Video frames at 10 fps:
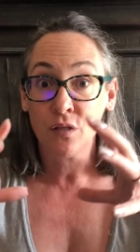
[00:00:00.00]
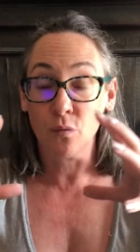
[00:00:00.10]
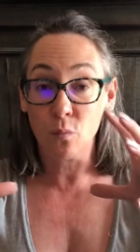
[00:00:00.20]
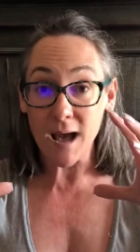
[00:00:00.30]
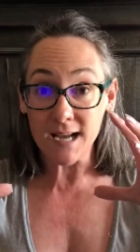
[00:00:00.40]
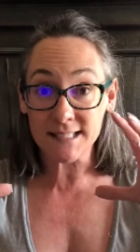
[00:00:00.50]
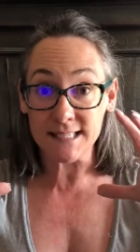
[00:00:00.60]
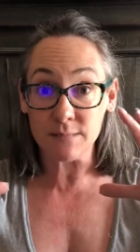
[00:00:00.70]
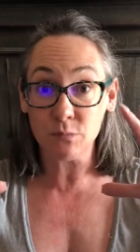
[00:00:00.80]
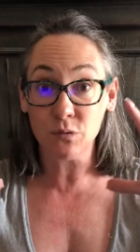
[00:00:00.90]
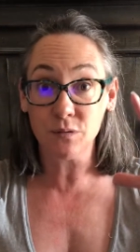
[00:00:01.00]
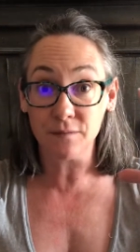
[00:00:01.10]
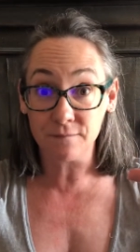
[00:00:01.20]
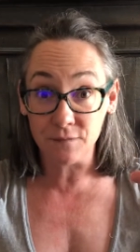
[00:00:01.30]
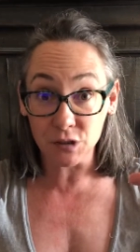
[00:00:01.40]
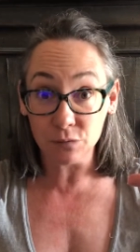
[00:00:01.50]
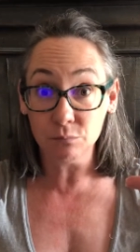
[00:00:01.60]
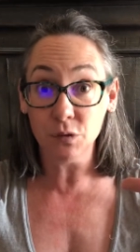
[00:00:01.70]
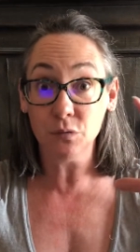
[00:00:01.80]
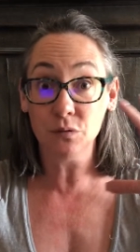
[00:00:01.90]
the waxing moon, the full
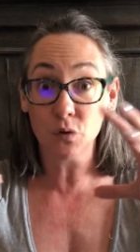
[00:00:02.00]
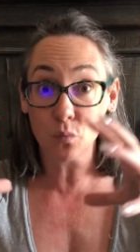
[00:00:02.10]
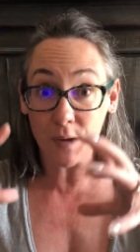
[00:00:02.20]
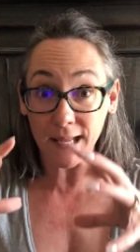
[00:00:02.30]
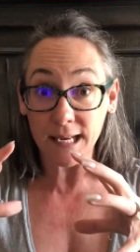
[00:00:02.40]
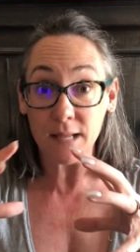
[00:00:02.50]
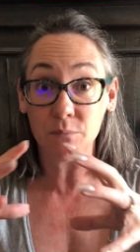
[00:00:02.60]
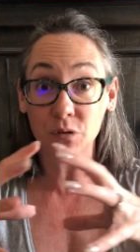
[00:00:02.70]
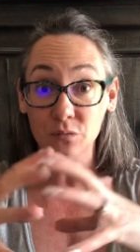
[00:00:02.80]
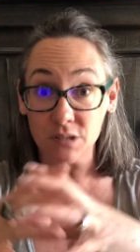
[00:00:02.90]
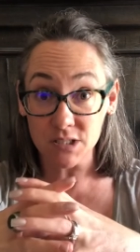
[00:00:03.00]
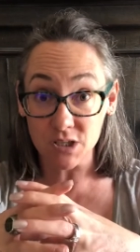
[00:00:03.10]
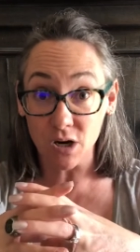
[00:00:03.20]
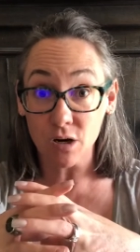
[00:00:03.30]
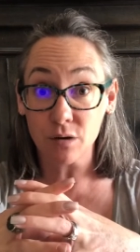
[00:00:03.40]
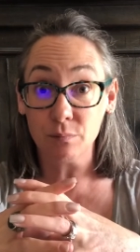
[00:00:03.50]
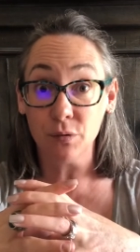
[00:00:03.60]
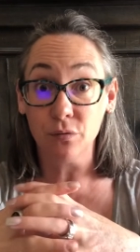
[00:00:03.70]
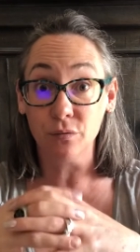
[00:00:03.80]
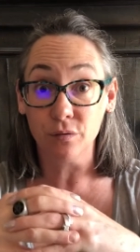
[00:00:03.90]
moon, the waning moon, the dark
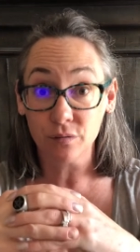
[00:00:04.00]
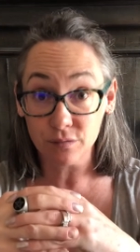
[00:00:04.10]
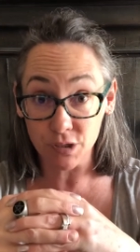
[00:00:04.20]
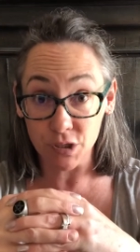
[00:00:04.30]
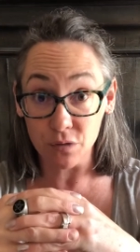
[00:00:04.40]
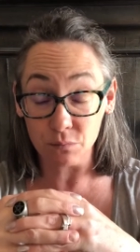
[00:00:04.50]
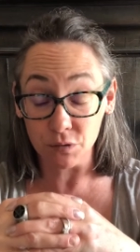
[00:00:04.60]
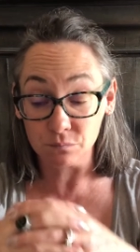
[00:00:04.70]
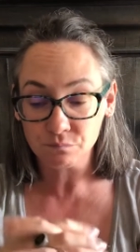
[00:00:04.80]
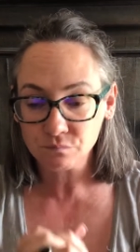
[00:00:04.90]
moon, the new moon.